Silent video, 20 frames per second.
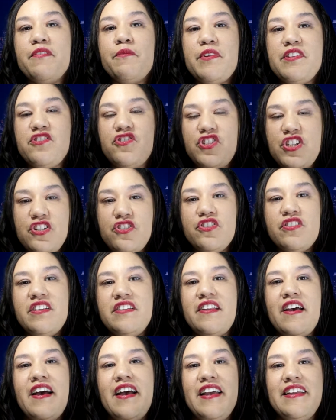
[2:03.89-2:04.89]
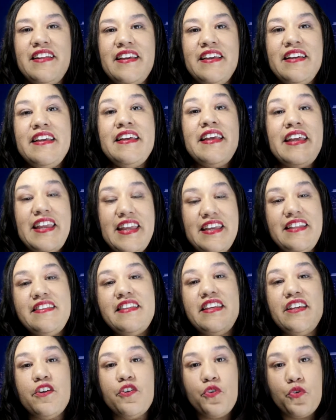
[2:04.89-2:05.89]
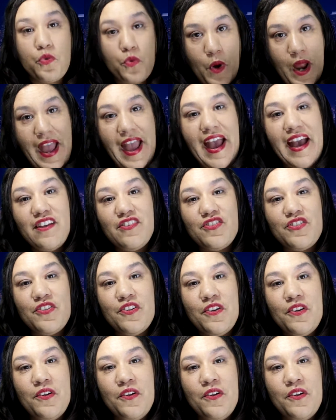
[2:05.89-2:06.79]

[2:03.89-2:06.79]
when she should have died in the crash